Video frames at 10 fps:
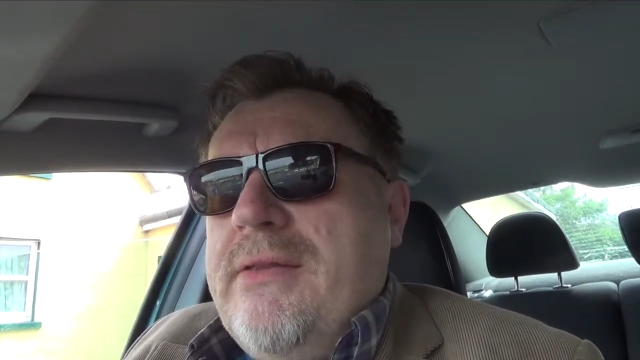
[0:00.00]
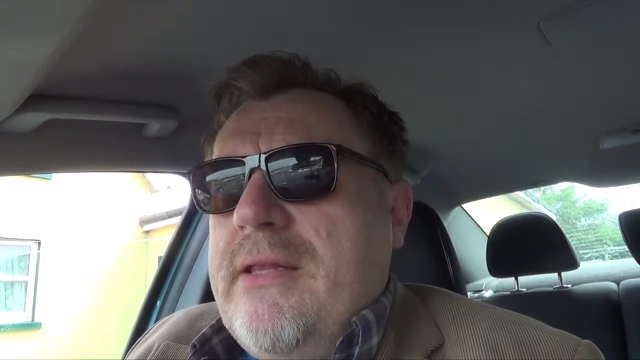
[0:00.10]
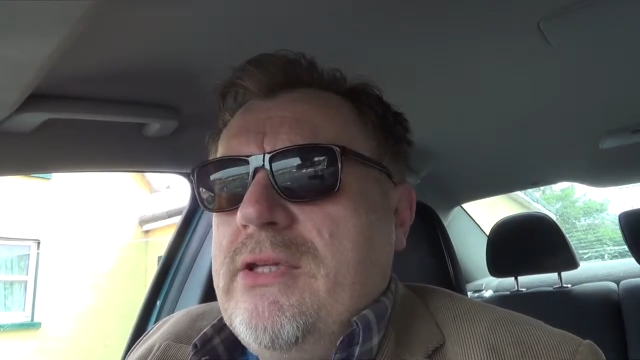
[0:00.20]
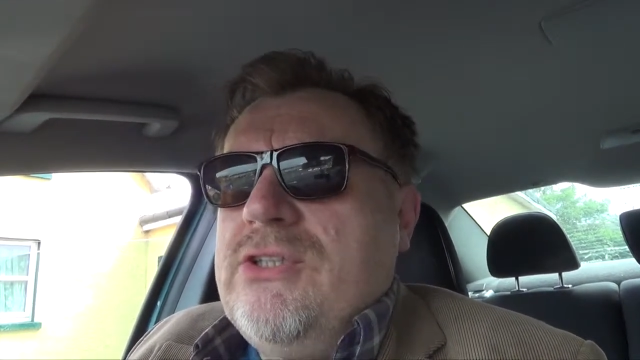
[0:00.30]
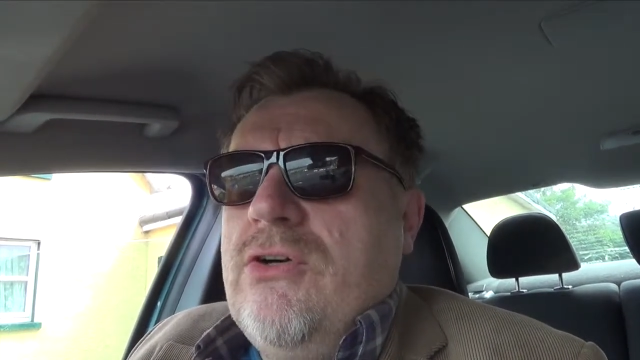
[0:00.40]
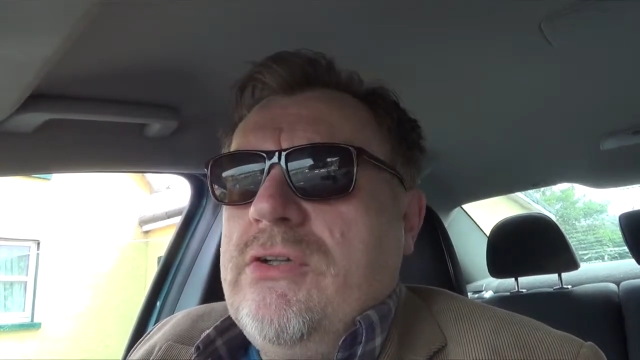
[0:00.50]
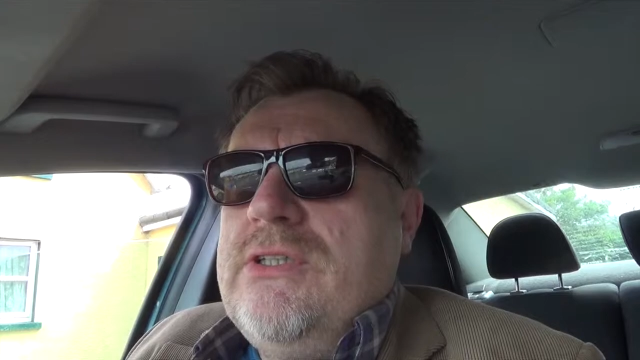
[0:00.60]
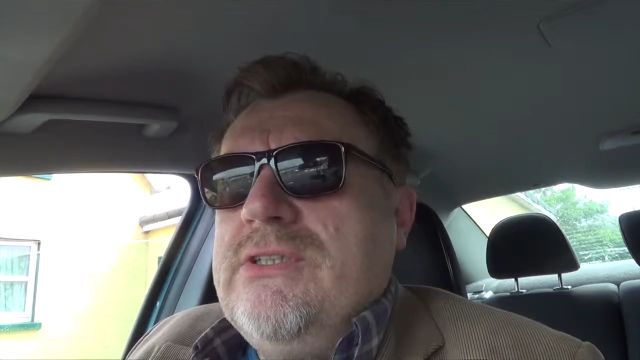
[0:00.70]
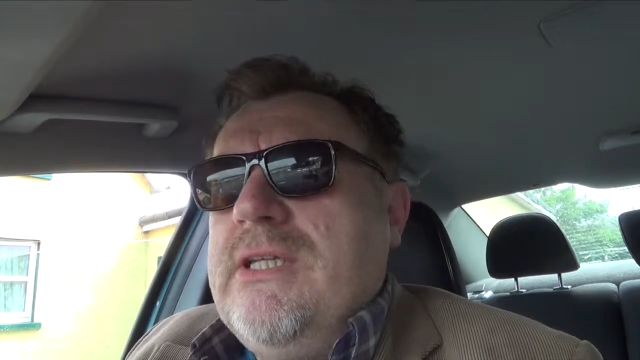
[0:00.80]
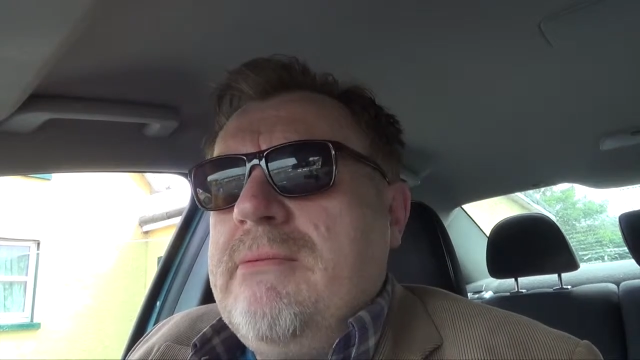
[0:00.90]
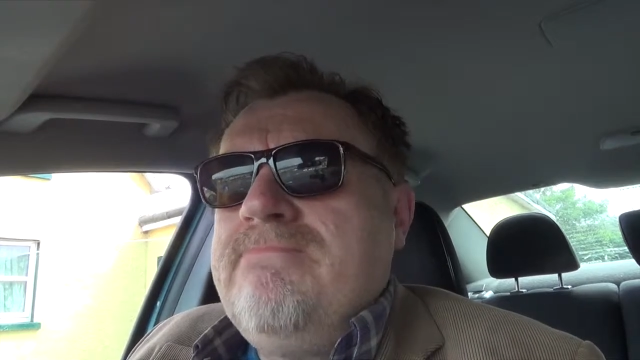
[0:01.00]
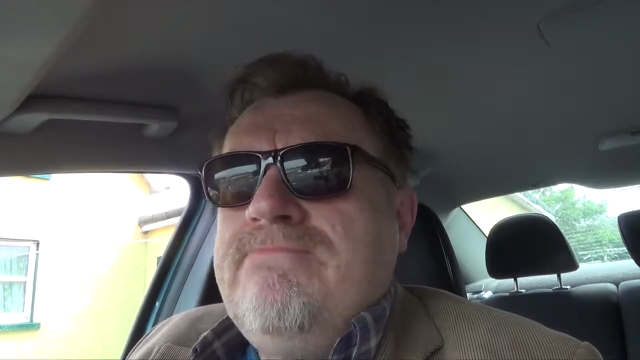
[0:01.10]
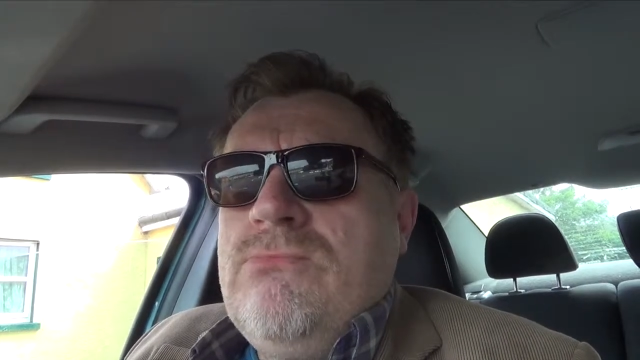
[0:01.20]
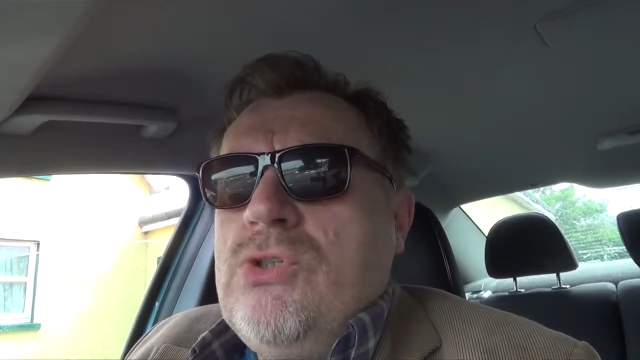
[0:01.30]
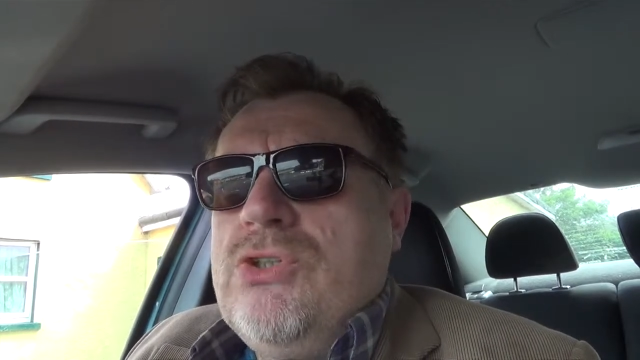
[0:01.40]
then they're starting to say,
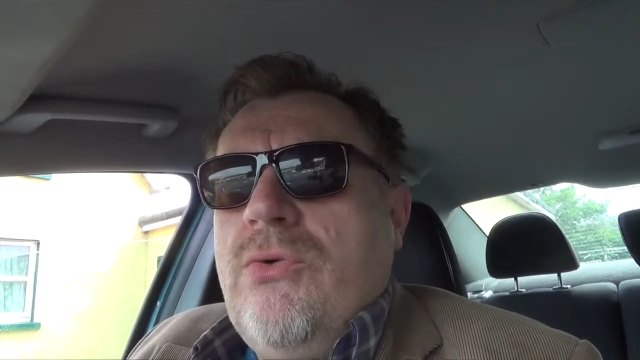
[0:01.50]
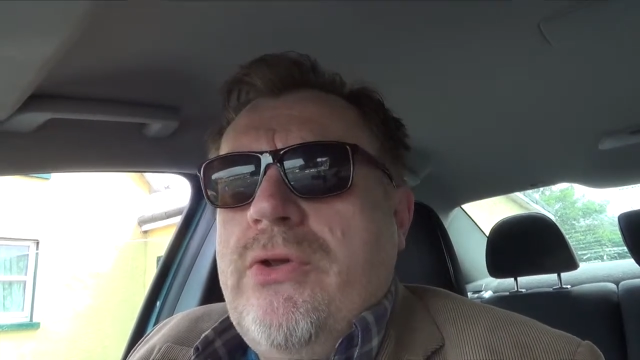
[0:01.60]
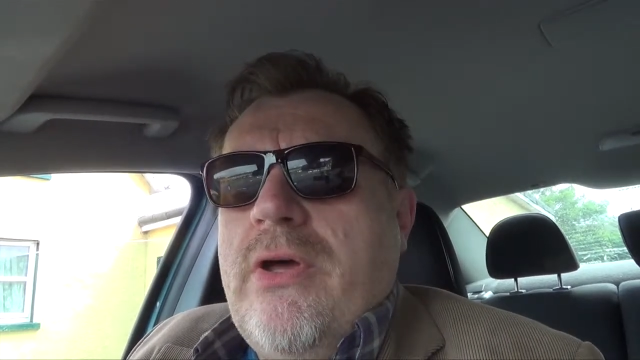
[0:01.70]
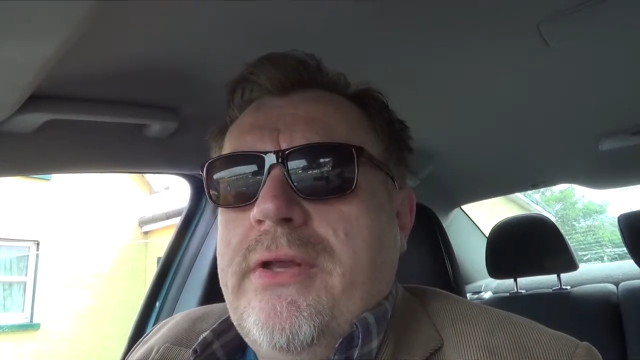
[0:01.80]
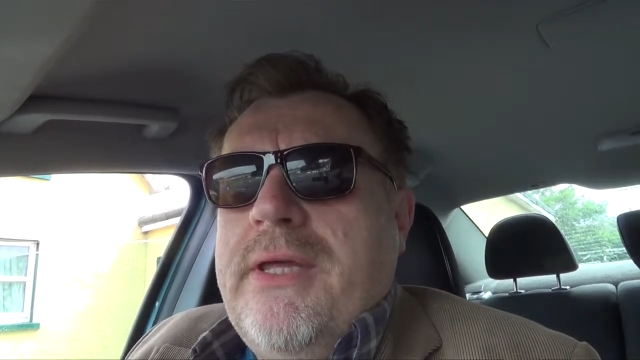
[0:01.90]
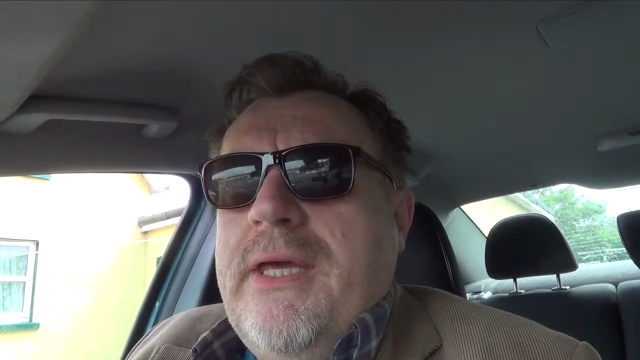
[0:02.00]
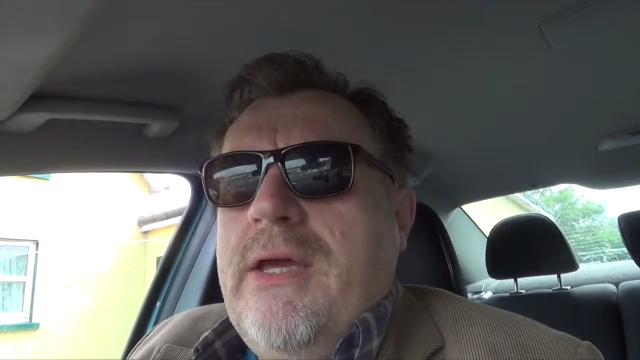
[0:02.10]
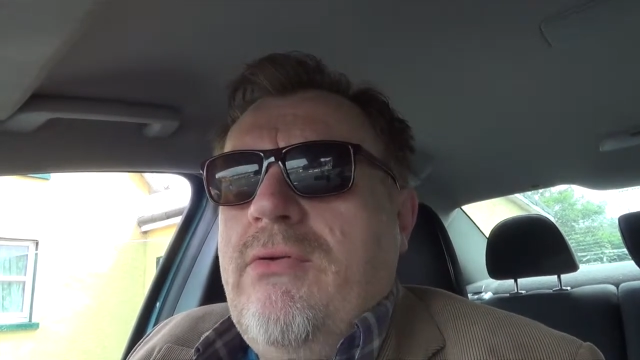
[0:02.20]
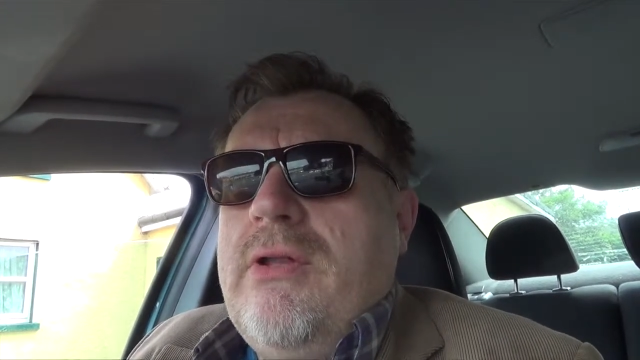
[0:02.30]
what's going on here?